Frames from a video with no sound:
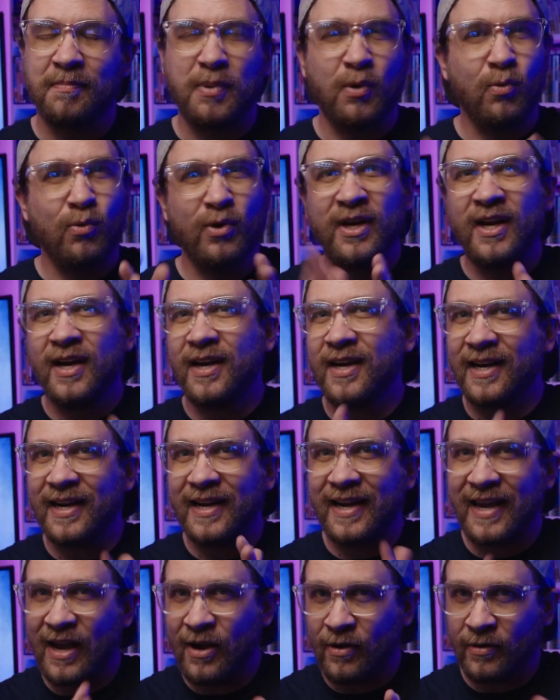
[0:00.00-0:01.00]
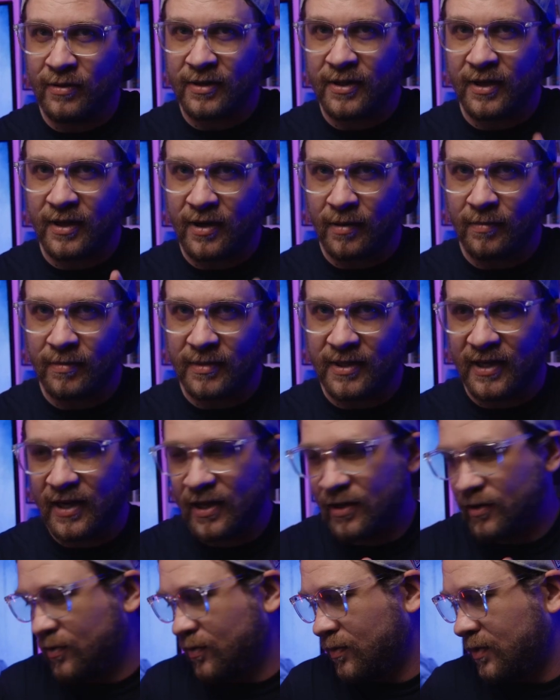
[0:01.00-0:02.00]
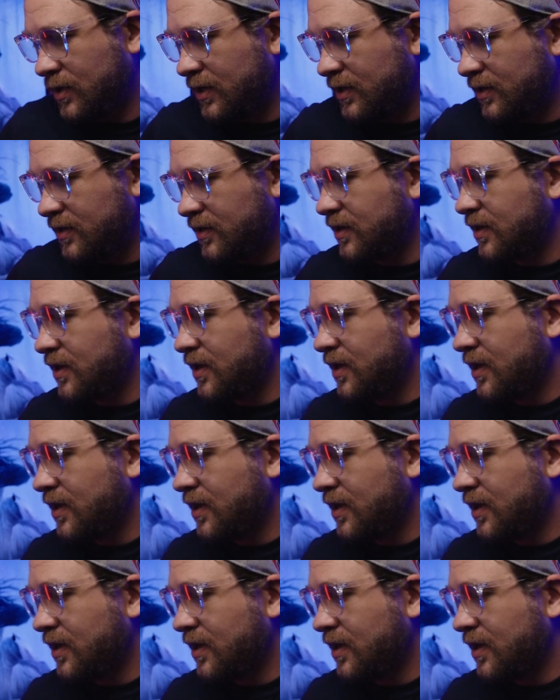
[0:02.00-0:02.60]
But we're not going to count the come together ones.